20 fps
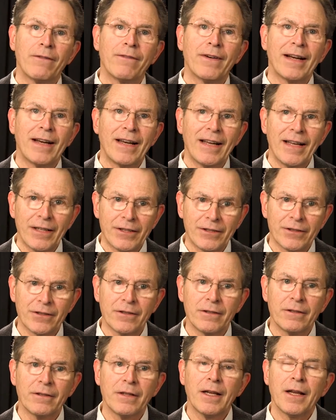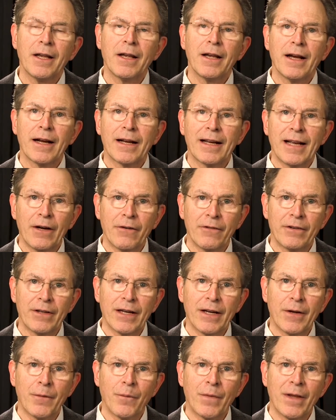financial
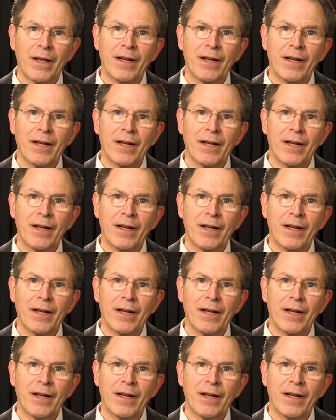accounting,